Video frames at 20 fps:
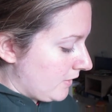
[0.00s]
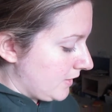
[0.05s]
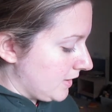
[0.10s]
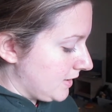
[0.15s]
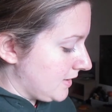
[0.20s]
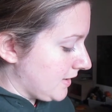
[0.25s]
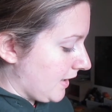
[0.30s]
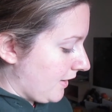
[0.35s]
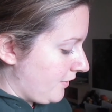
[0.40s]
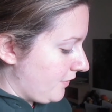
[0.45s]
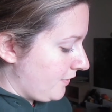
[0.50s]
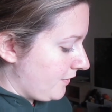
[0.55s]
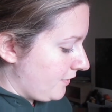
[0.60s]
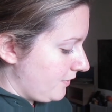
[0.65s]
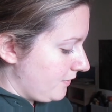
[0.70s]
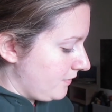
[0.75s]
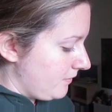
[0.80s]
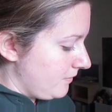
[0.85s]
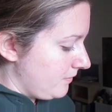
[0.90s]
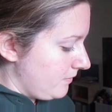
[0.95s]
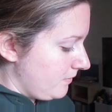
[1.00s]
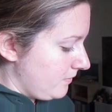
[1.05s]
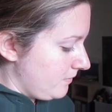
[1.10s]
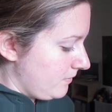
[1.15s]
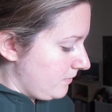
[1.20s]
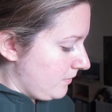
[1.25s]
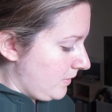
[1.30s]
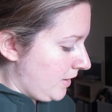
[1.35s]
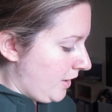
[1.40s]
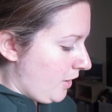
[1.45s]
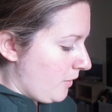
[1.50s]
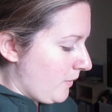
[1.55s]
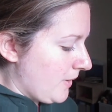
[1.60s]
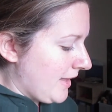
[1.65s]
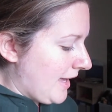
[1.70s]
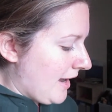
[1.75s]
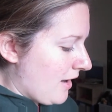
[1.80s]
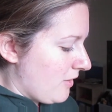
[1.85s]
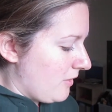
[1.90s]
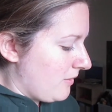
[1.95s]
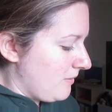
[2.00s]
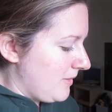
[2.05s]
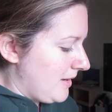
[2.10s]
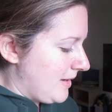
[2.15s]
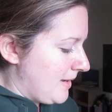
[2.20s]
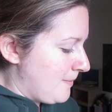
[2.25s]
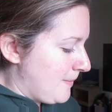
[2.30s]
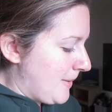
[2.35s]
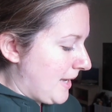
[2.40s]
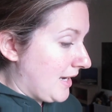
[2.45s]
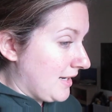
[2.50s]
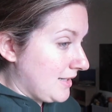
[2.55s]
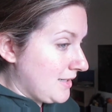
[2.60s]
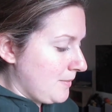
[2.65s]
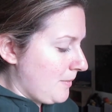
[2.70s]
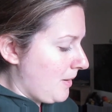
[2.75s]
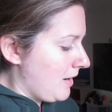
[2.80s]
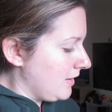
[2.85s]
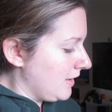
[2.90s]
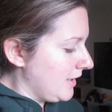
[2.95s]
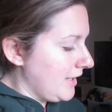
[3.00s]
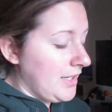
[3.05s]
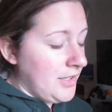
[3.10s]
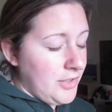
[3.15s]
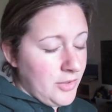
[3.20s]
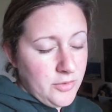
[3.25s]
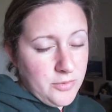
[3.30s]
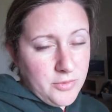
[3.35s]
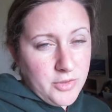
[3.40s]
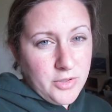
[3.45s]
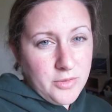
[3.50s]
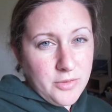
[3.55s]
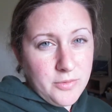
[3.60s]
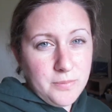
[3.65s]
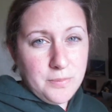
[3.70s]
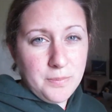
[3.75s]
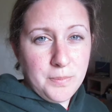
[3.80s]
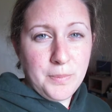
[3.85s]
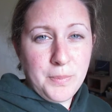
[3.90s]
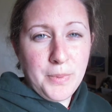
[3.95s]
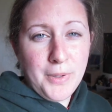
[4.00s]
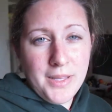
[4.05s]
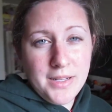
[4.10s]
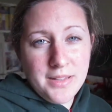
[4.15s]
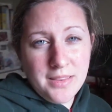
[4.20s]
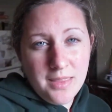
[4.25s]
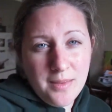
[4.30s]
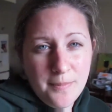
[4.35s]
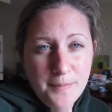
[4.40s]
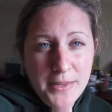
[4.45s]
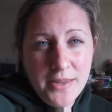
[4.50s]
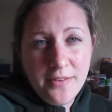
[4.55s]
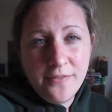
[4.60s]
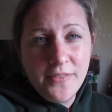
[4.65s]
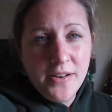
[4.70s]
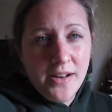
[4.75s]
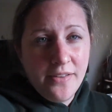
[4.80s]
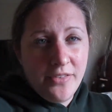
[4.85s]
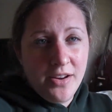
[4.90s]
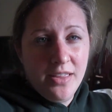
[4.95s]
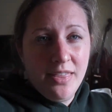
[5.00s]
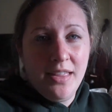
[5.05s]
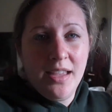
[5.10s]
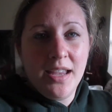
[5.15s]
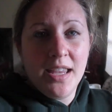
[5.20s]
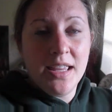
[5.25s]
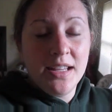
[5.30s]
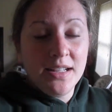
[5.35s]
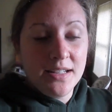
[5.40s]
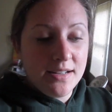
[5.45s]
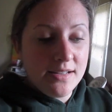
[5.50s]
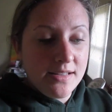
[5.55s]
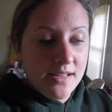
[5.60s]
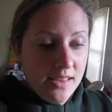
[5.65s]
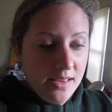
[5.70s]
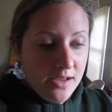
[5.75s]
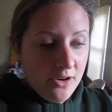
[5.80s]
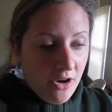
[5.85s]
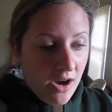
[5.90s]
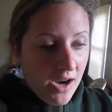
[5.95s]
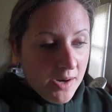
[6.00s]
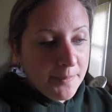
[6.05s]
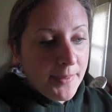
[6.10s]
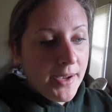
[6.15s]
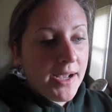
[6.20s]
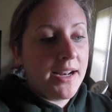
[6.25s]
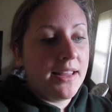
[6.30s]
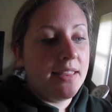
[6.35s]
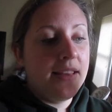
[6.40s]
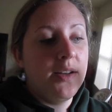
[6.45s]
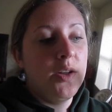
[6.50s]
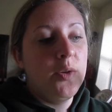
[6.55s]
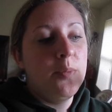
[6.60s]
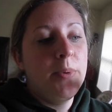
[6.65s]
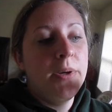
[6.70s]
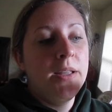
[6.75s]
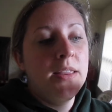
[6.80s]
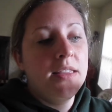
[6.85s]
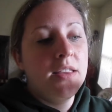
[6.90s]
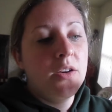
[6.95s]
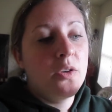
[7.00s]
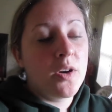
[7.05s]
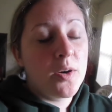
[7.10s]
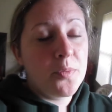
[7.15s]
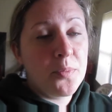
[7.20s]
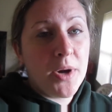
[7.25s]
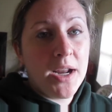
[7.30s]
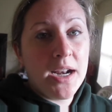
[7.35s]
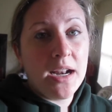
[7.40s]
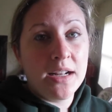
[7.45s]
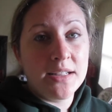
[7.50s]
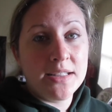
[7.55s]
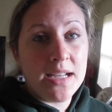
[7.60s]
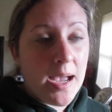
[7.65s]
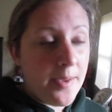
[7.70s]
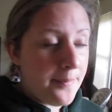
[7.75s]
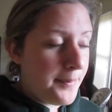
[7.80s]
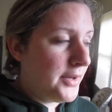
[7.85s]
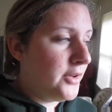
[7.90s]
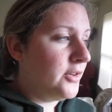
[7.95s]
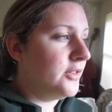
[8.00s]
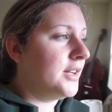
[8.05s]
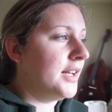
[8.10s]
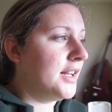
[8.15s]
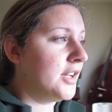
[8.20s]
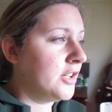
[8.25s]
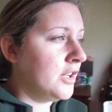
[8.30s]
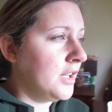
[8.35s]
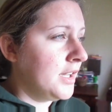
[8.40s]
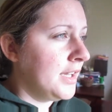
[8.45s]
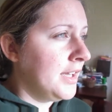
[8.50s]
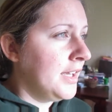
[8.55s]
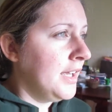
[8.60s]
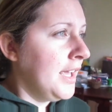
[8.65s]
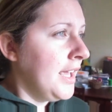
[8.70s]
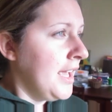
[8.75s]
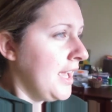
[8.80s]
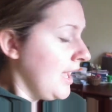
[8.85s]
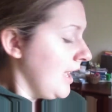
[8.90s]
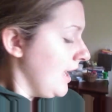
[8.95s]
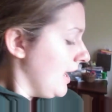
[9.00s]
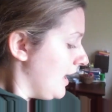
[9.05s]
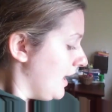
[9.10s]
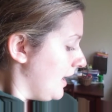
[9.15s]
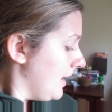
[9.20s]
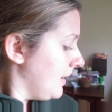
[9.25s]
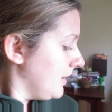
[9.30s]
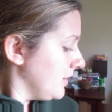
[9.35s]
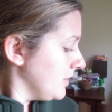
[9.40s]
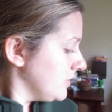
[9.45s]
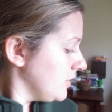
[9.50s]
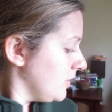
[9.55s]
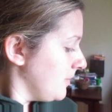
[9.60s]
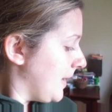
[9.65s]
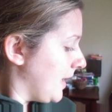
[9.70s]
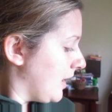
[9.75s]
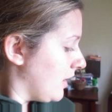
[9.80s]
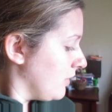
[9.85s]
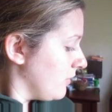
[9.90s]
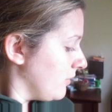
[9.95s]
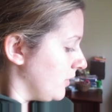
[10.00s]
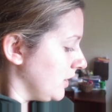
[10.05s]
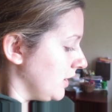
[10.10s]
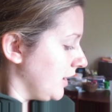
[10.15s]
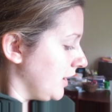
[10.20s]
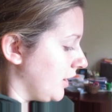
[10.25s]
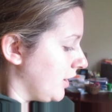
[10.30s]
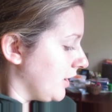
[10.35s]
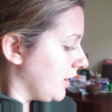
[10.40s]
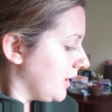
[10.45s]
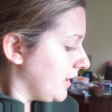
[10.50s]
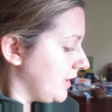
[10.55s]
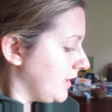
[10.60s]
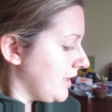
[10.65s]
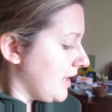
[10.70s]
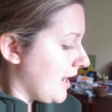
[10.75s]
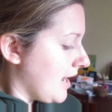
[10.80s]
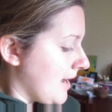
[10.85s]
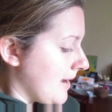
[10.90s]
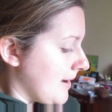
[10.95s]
stuff. You know, without it being a tamale, you put the beef and everything into the crock pot, and then you put the cornbread on top and you let it cook. I also make a really good